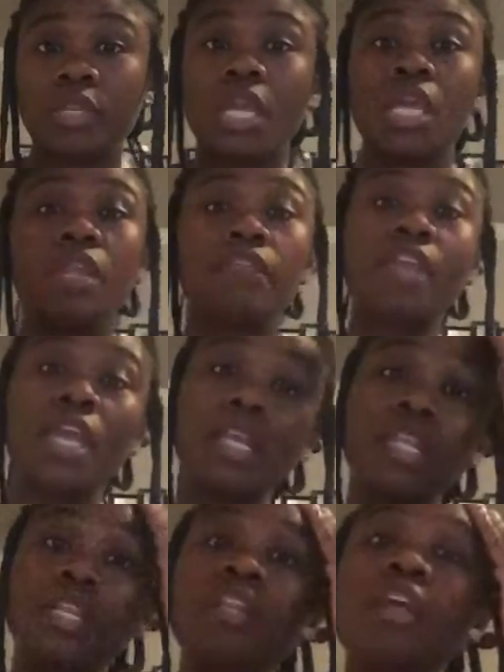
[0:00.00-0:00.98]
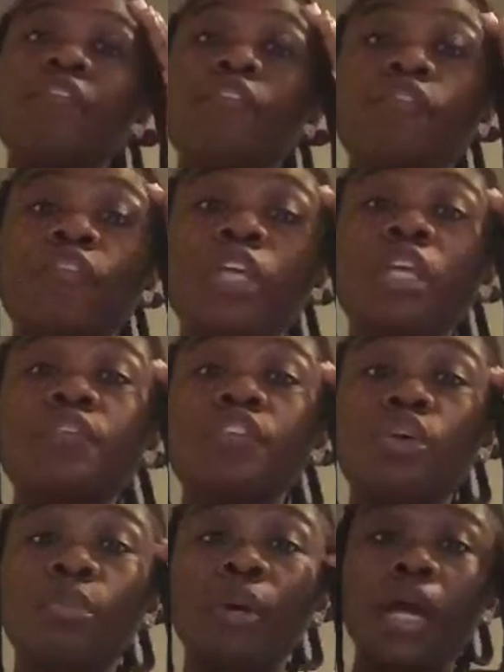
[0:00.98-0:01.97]
And if Candy never
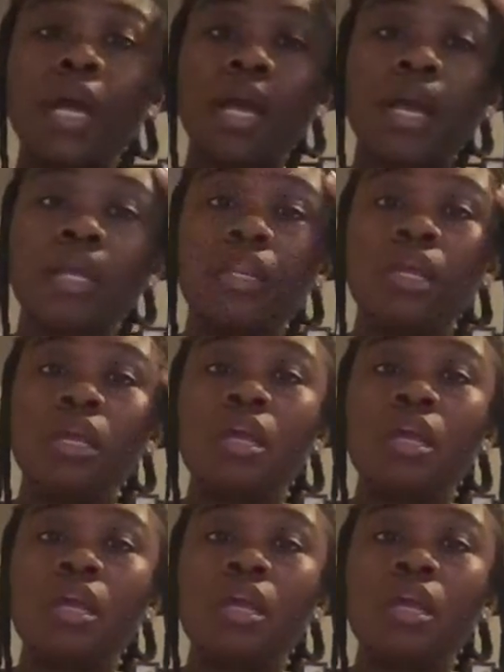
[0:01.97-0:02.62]
forgives your behind,